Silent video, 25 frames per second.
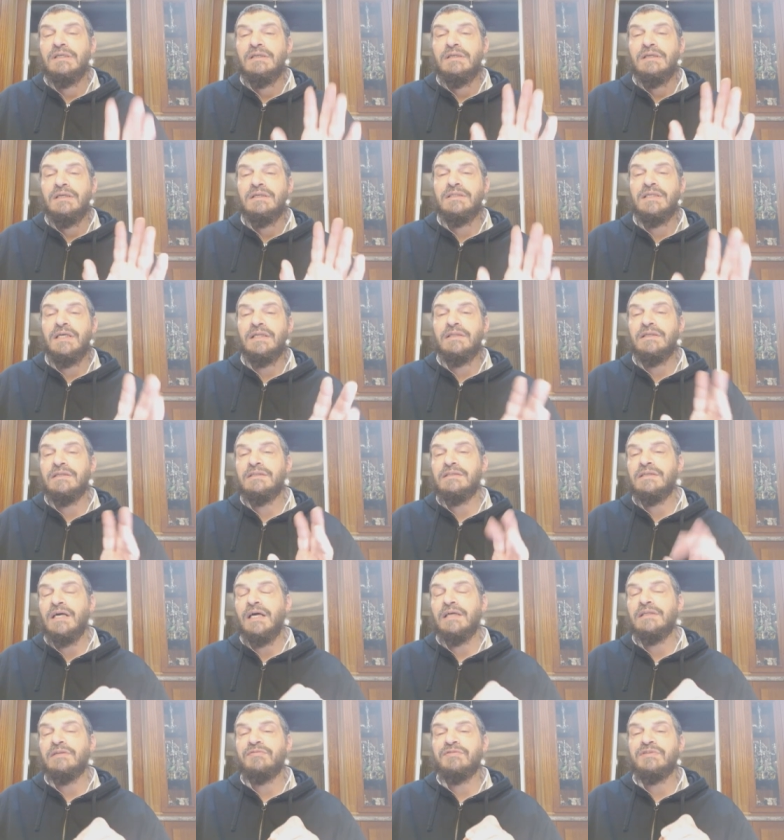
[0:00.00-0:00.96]
said this
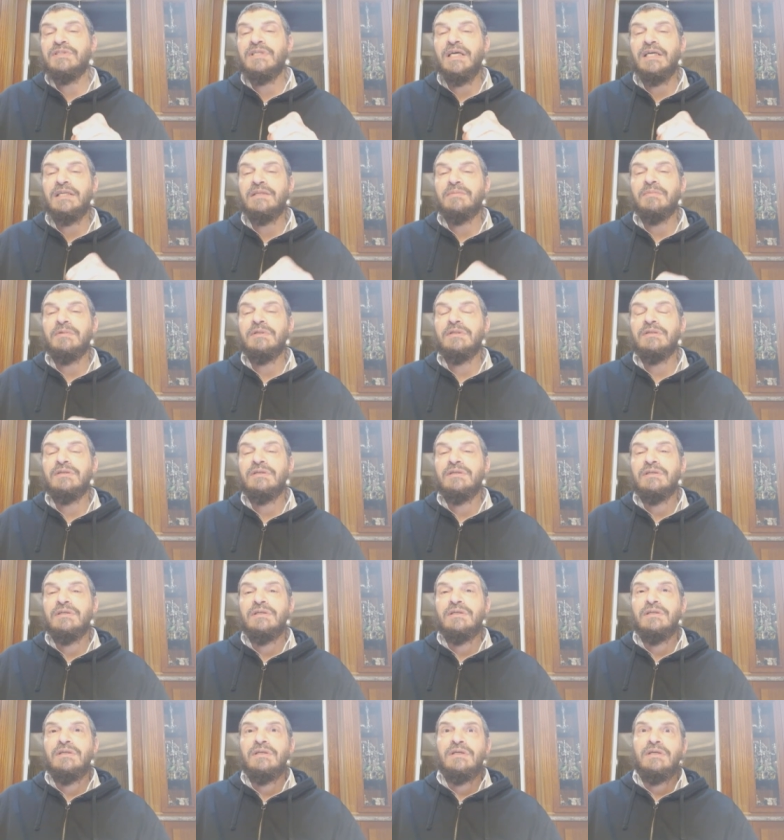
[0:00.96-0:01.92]
kind of statement,
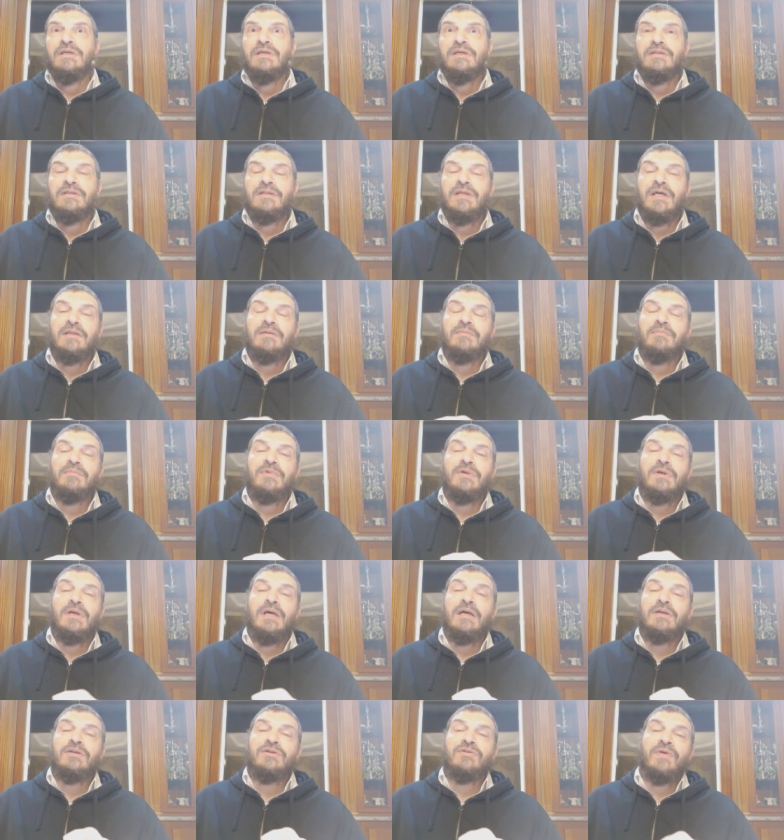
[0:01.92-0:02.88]
that
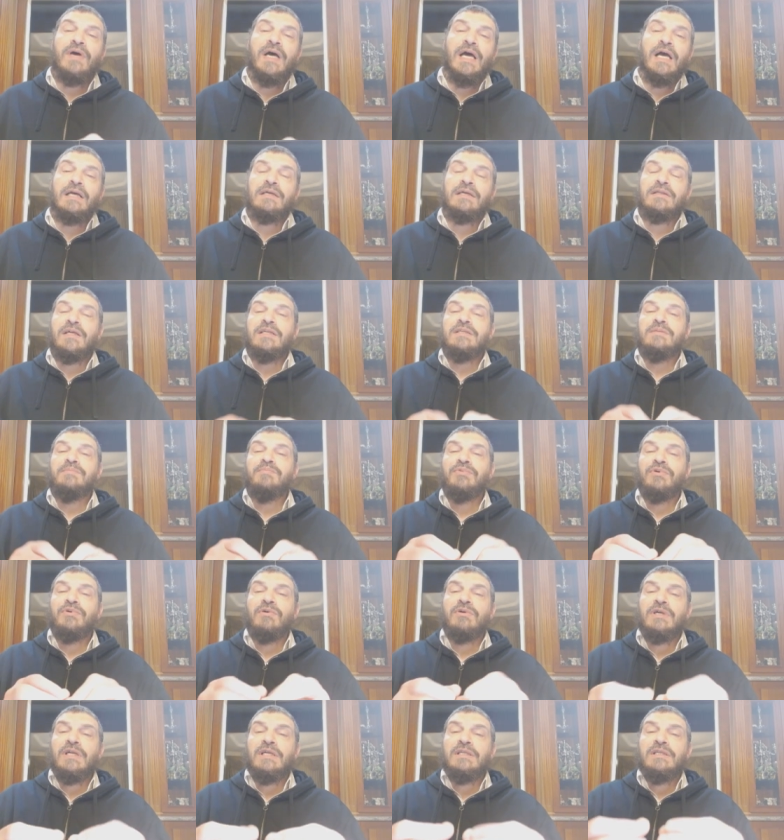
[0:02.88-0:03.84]
a dragon that's
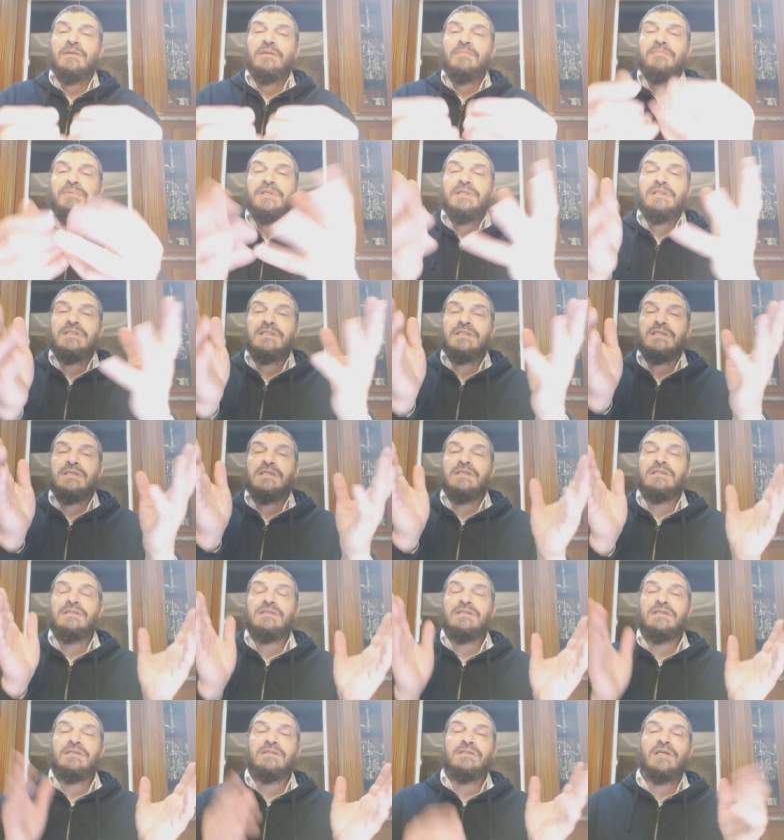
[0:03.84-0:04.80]
broken into
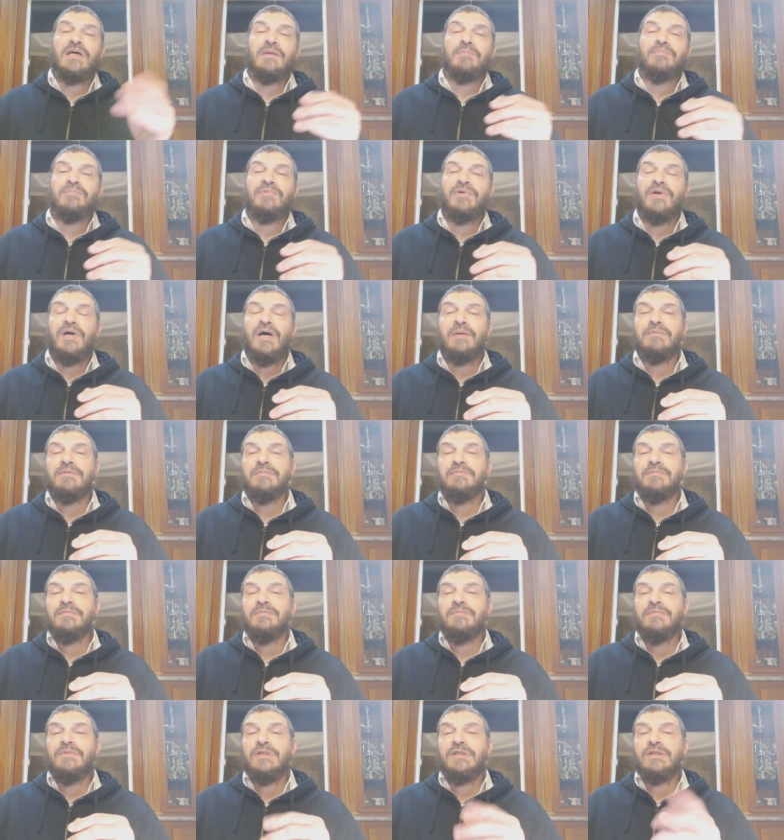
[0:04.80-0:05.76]
pieces is not a problem.
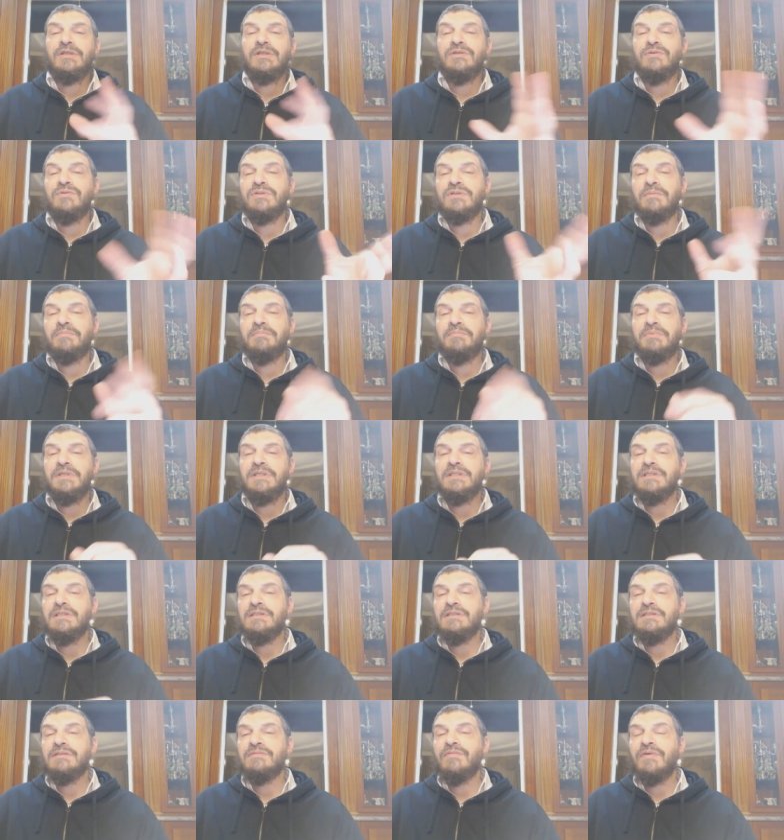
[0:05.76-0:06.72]
You can use the
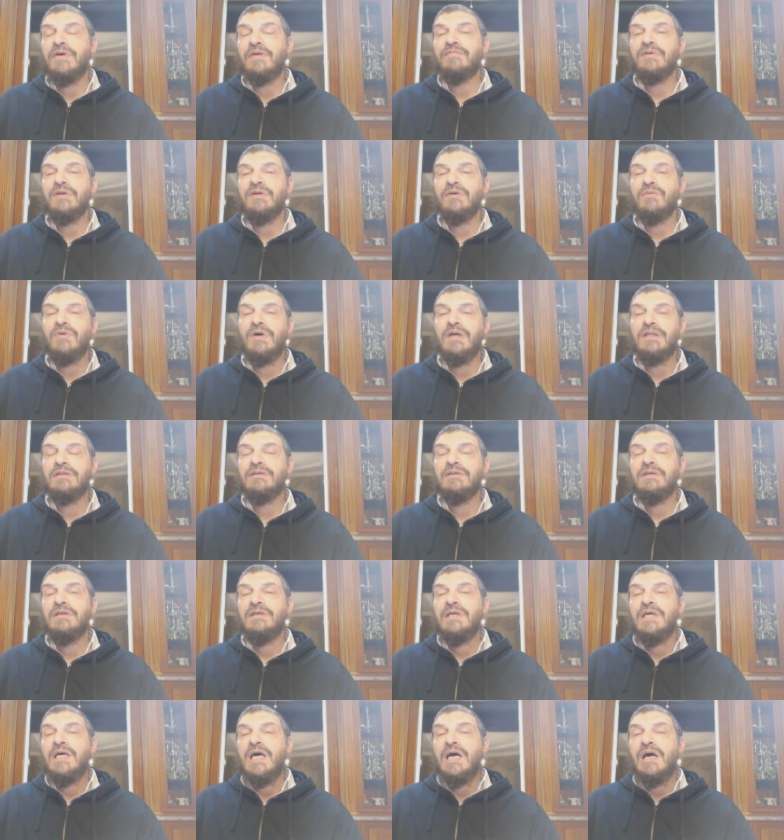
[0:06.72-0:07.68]
pieces wherever you want.
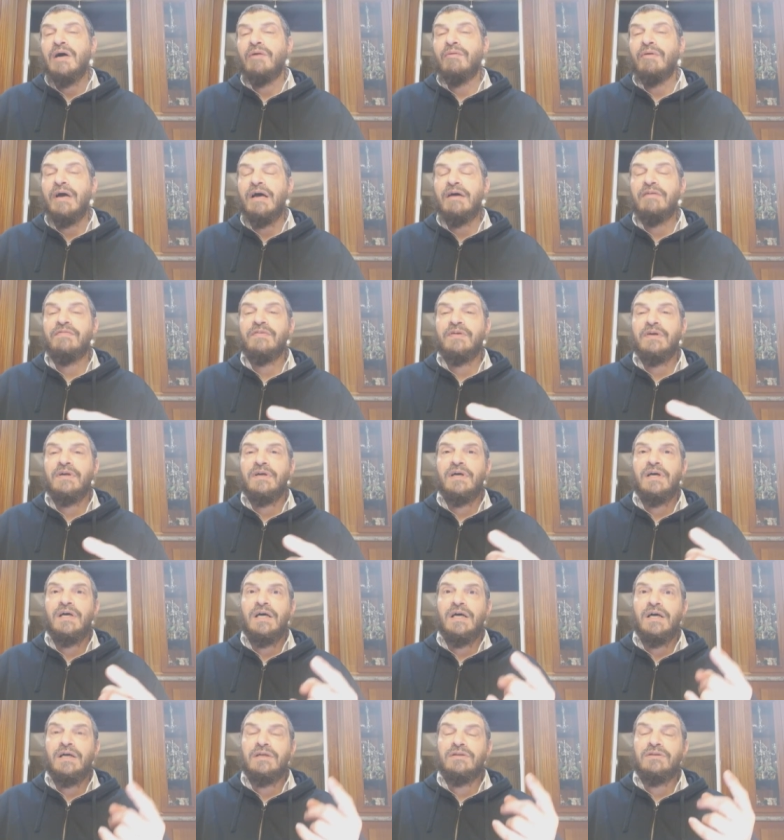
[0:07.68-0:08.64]
However,
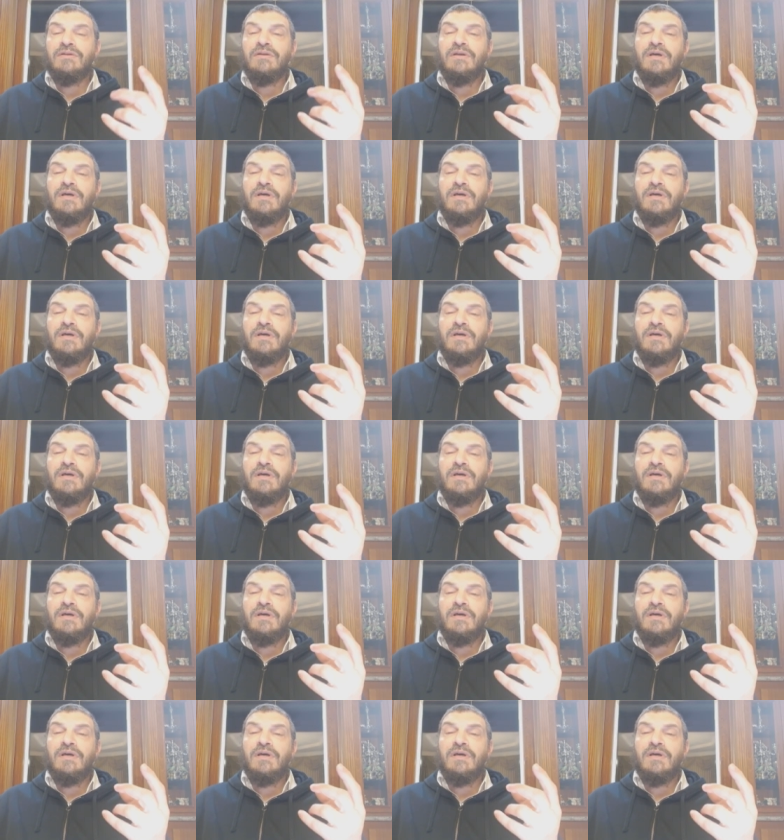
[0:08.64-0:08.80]
a